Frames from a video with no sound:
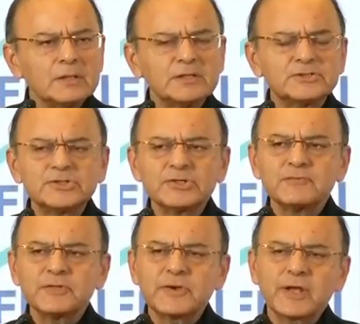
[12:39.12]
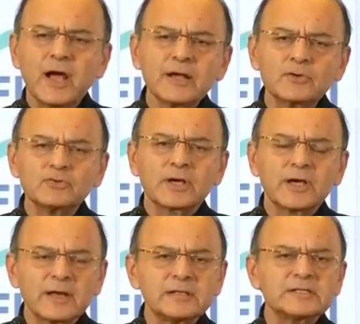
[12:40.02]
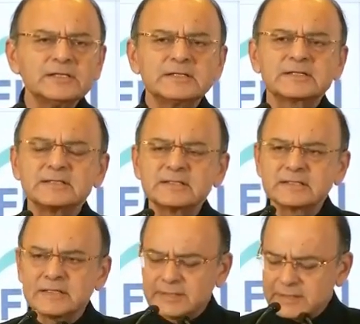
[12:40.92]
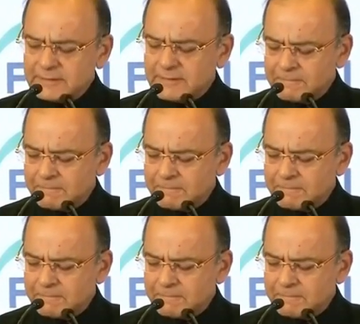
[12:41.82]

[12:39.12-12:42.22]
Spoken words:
decision with regard to the currency is concerned,